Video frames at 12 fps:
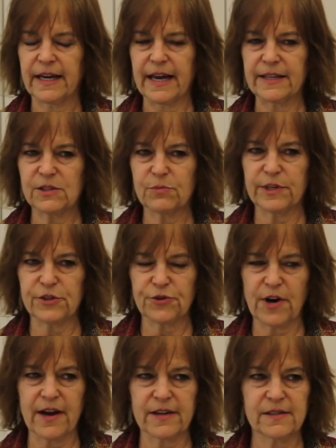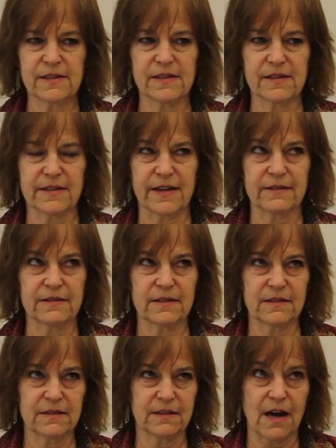It's we trust
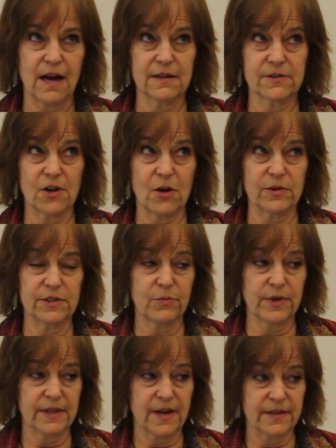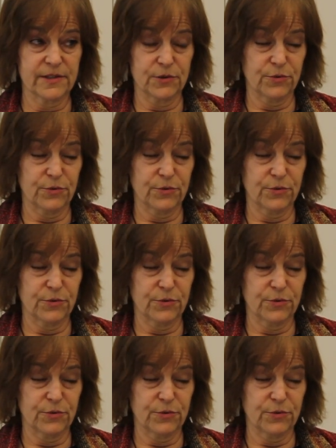that God is always with us,